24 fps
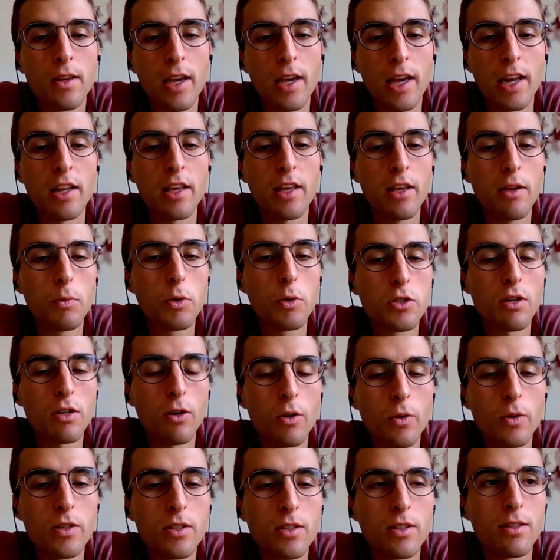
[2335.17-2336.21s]
And he was
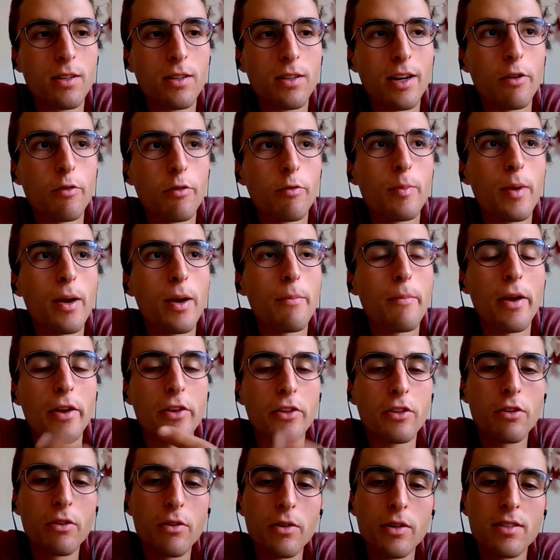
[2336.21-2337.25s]
always kind of my
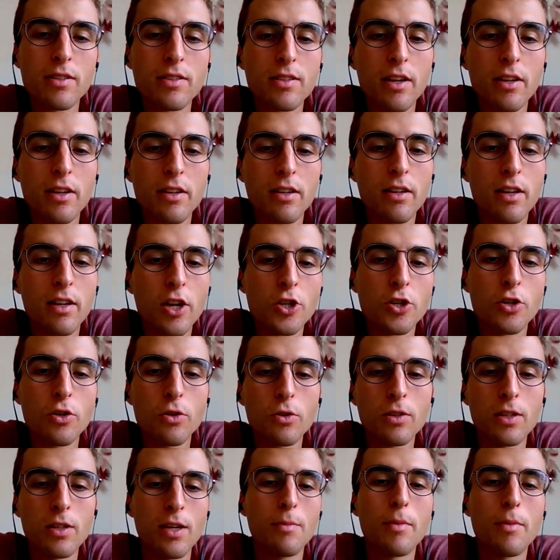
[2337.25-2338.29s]
mentor inside the
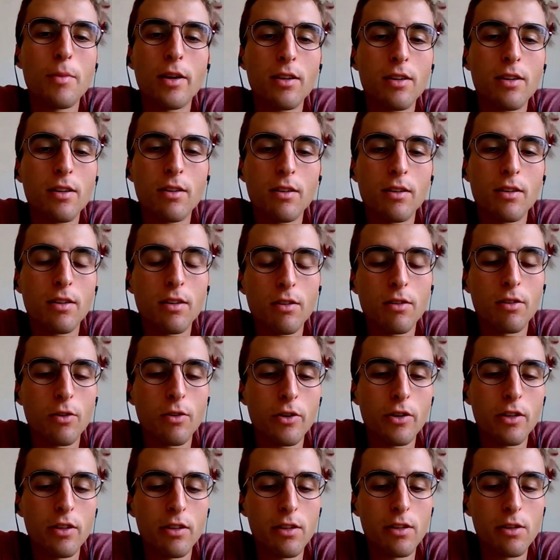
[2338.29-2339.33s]
national team and in the
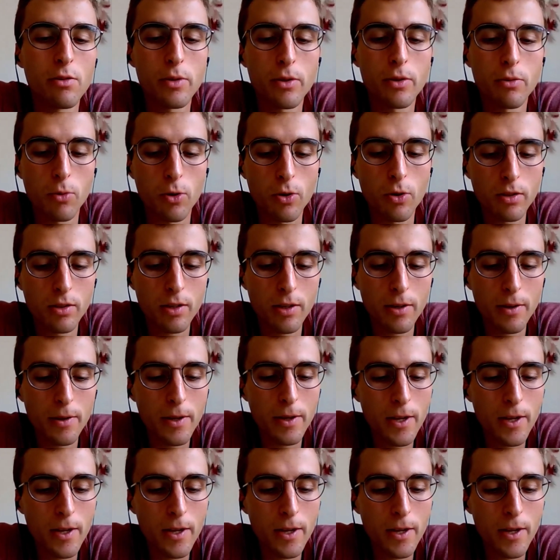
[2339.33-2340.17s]
orienteering world.